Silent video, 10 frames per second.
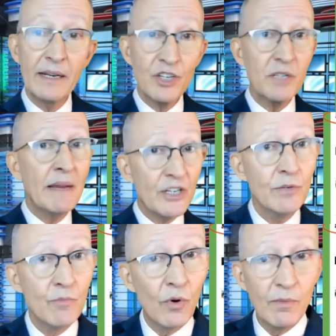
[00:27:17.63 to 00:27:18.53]
She's made two
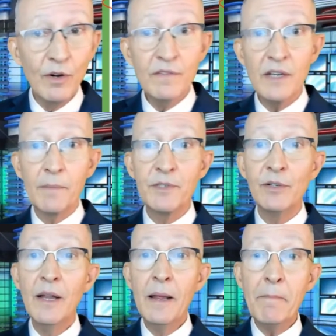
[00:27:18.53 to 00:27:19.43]
more moves up
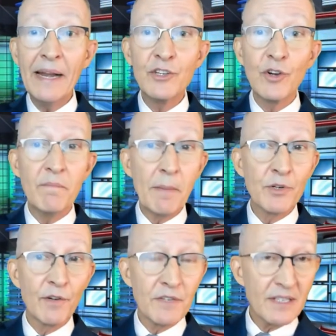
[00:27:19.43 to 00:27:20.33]
to manager of member
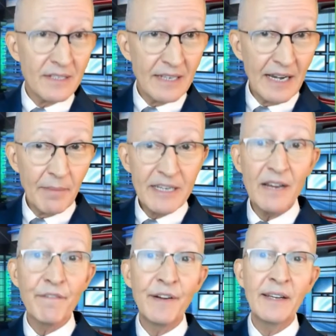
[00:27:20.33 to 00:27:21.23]
services and database,
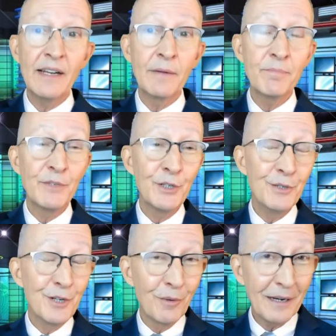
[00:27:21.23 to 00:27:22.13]
and finally up to
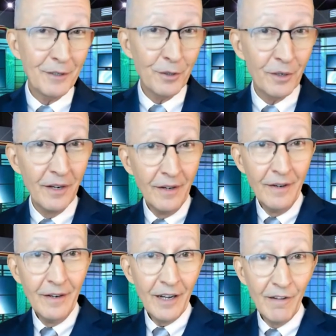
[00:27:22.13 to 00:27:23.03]
director
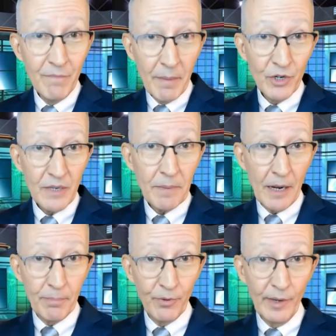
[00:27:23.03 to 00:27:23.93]
of membership
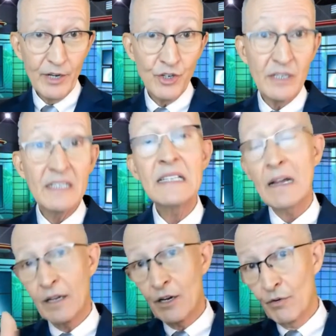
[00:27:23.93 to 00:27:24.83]
operations down
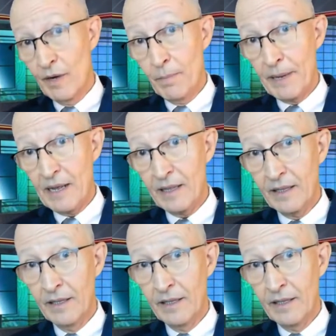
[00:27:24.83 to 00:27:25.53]
a career path